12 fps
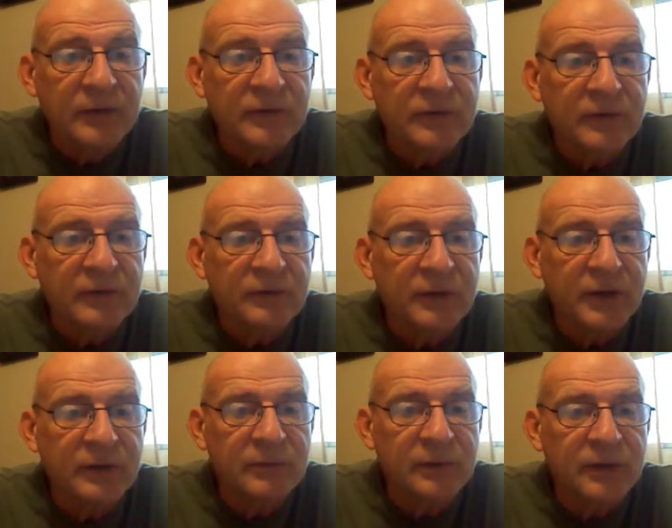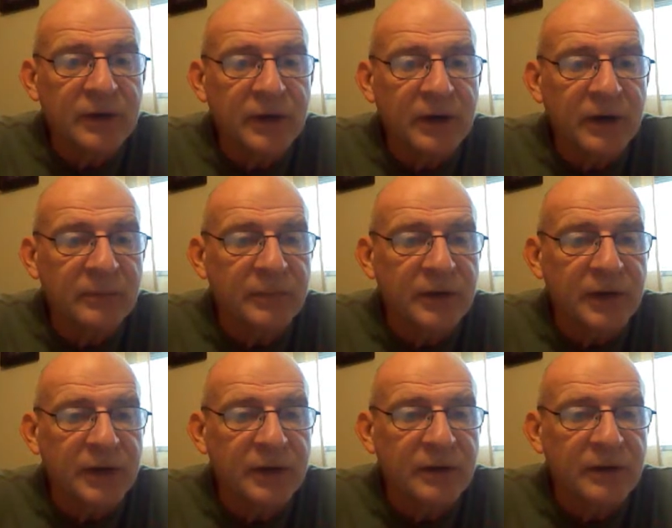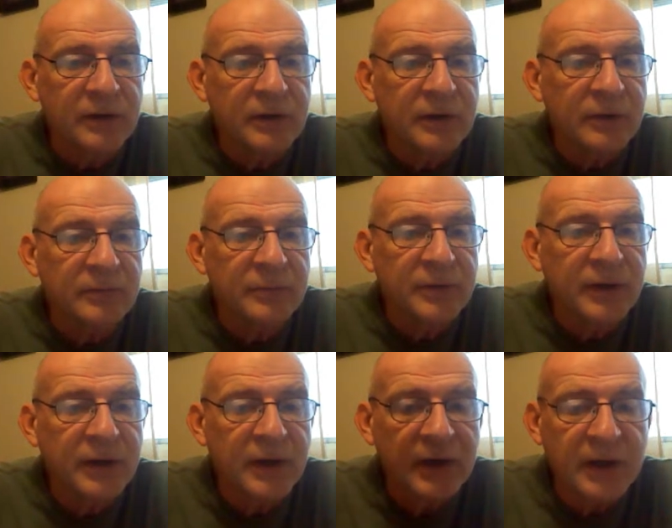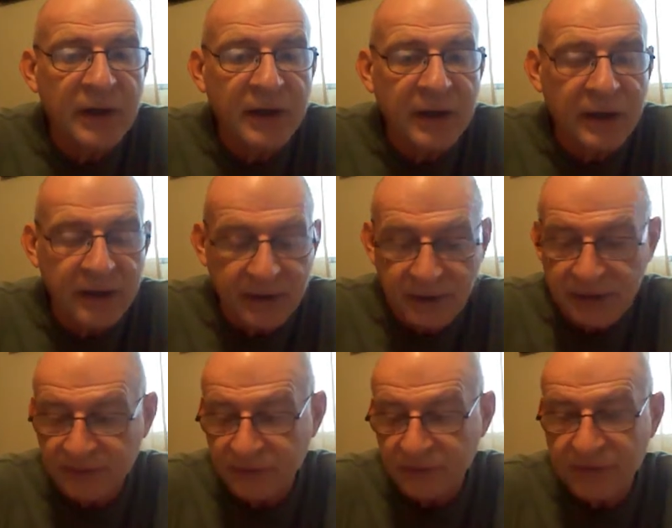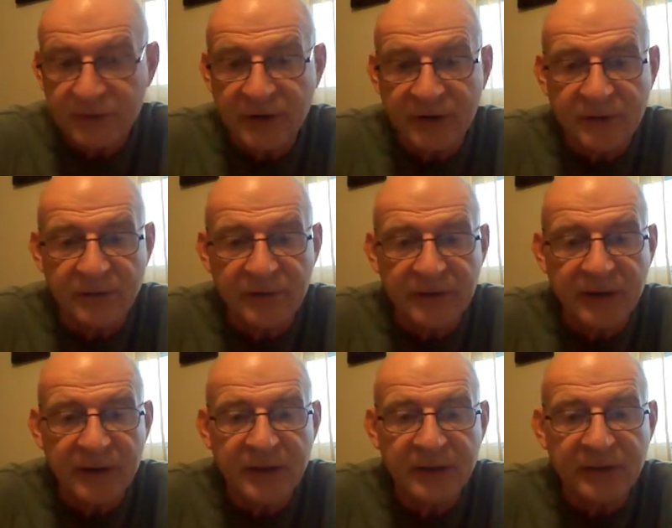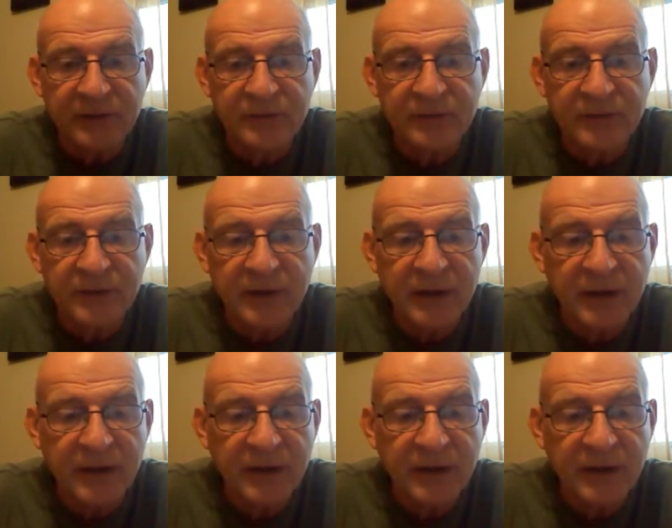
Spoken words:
Still trying to work on bringing it up. I'm going to have to cycle down.